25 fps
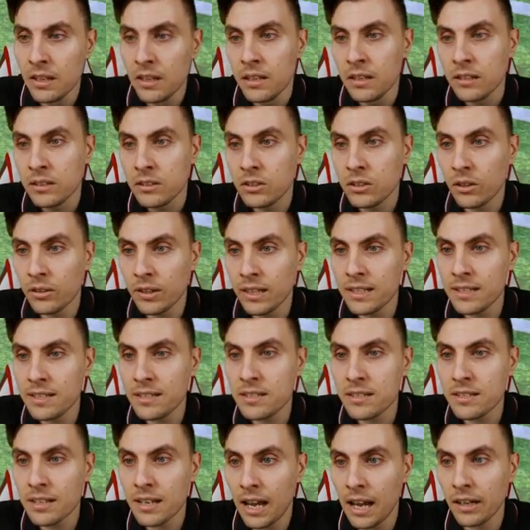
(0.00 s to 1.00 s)
So this
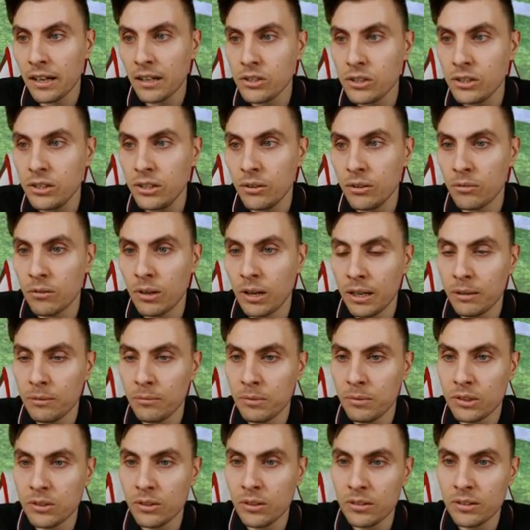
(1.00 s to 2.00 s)
is actually all right.
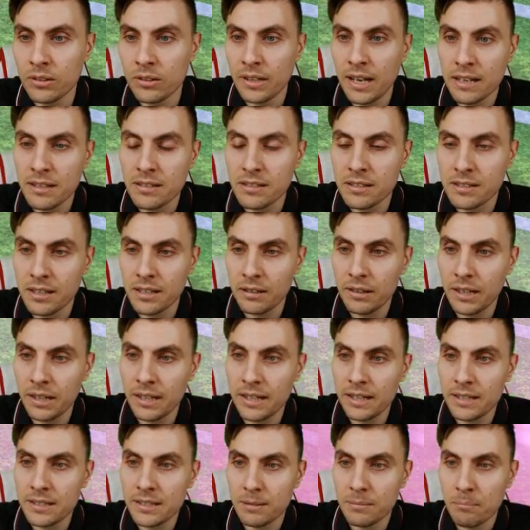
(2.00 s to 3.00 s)
We don't necessarily
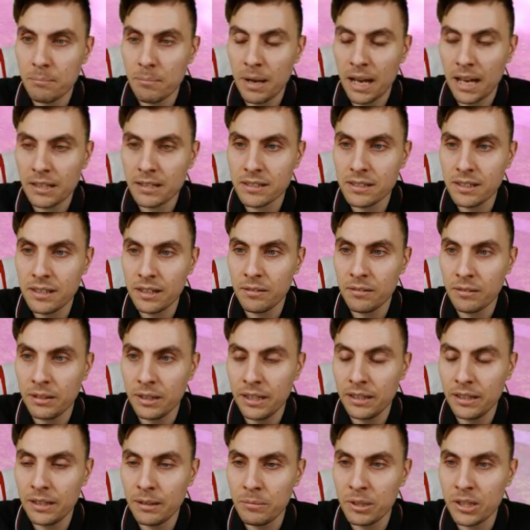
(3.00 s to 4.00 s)
need to max here
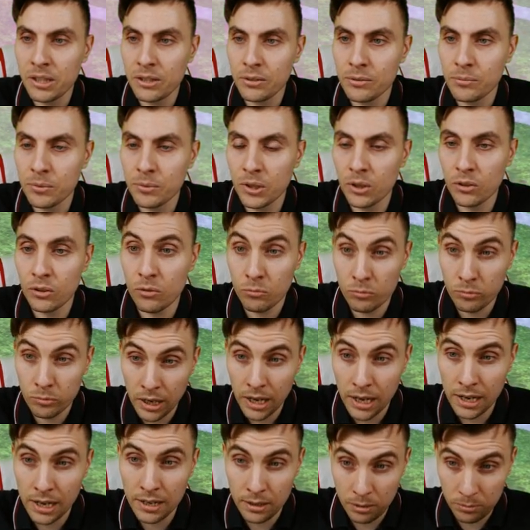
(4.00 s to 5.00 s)
either because we got the
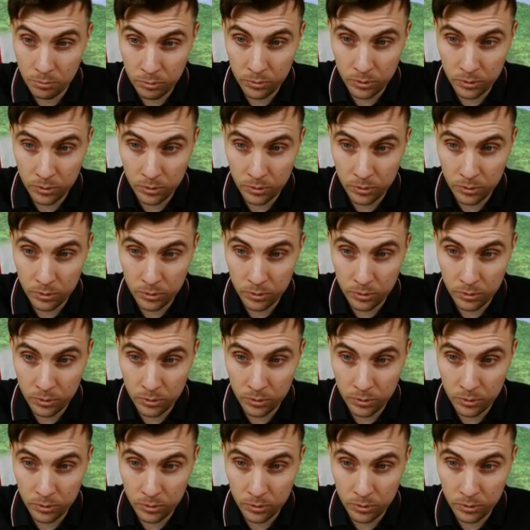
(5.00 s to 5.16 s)
rain up.